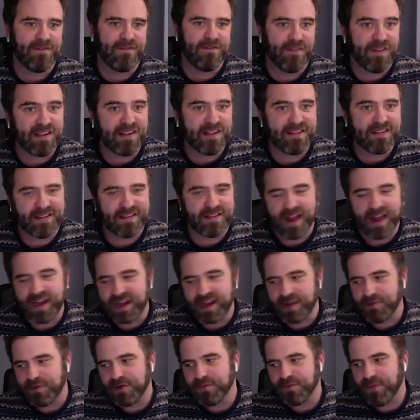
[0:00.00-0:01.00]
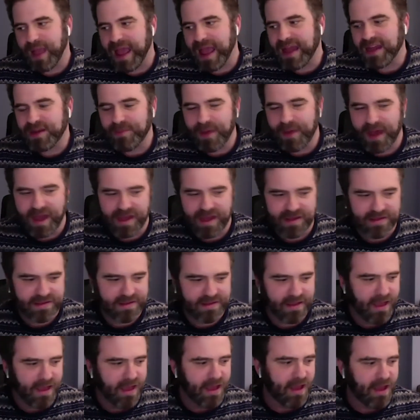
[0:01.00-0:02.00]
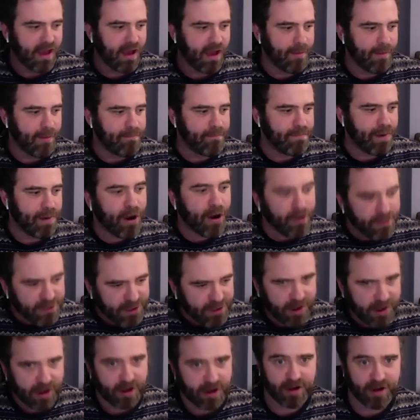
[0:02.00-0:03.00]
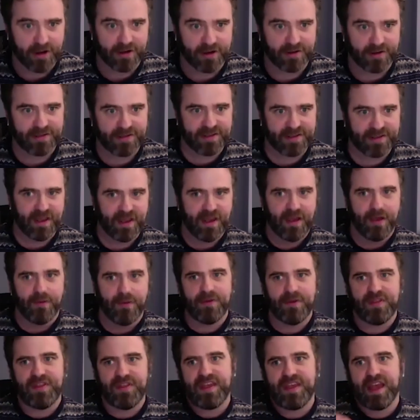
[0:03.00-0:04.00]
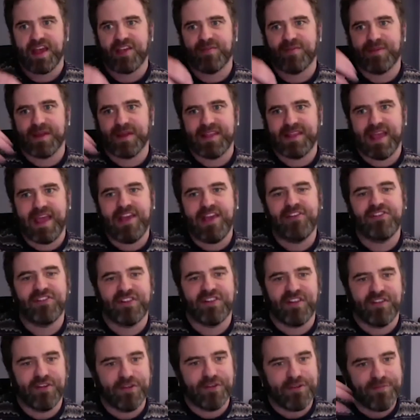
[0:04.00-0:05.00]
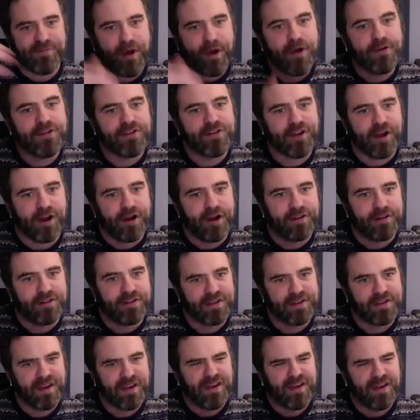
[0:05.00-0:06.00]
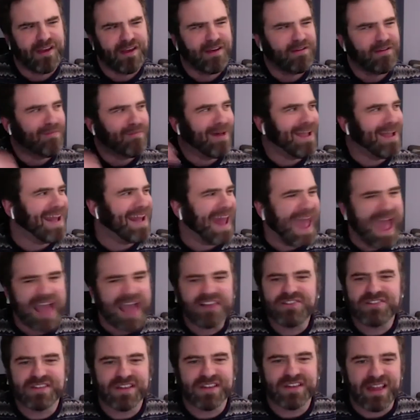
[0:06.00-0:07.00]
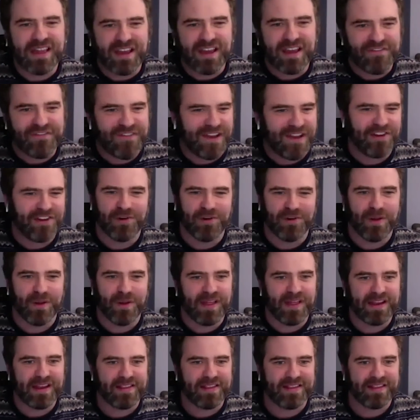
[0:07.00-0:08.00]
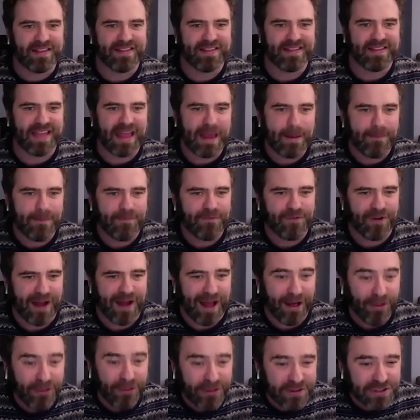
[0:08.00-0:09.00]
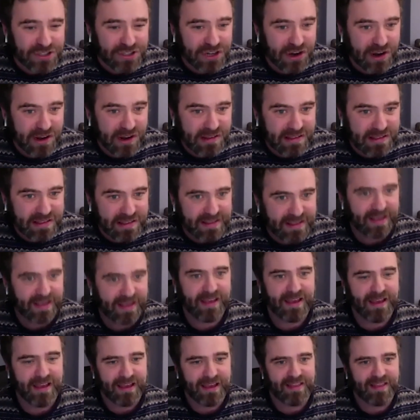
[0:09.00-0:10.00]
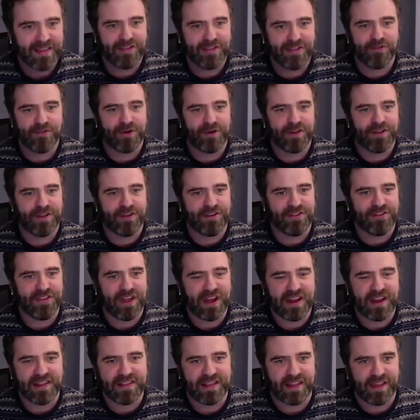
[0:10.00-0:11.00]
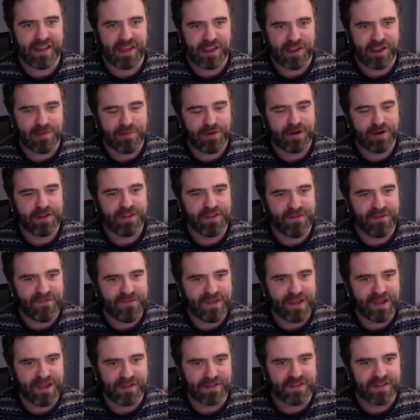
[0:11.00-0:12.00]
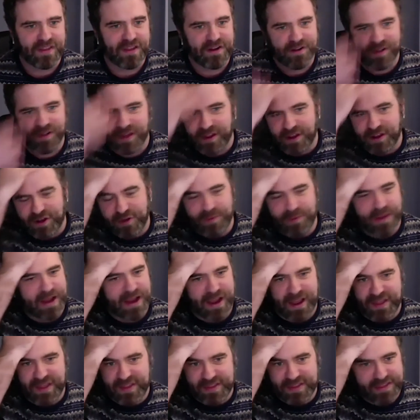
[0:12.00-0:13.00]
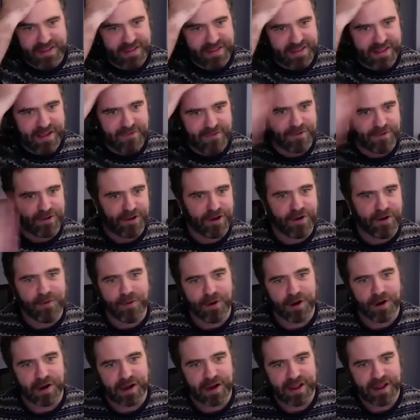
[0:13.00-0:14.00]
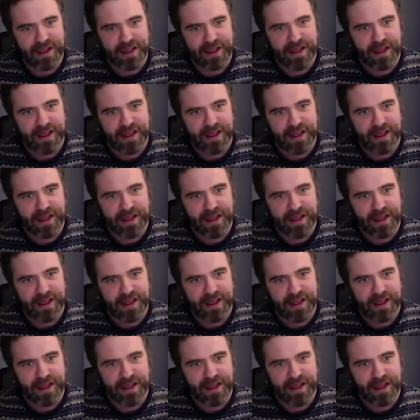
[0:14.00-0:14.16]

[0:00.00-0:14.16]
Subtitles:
For this study, we randomized postcards with the expectation that those postcards might actually affect your willingness to sign up for health insurance. This is one of those studies that, like, you put in the field and then you're like, oh my God, this is never going to work.